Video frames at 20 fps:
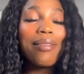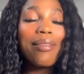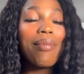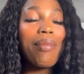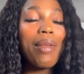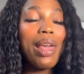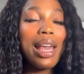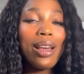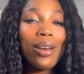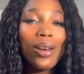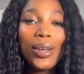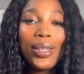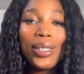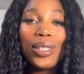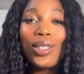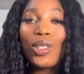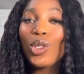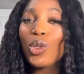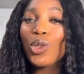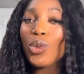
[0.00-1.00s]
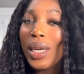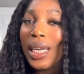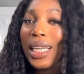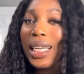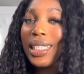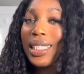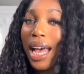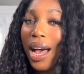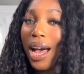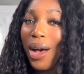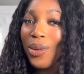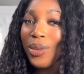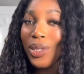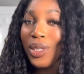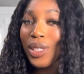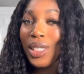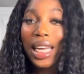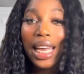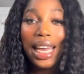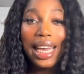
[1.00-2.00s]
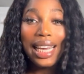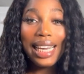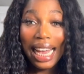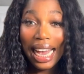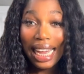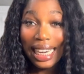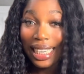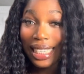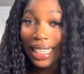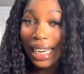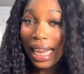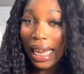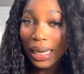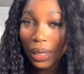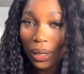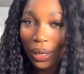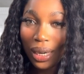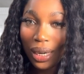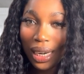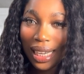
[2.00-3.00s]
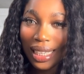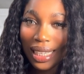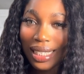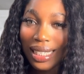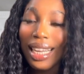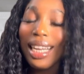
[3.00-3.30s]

it costs 20,000 Canadian dollars.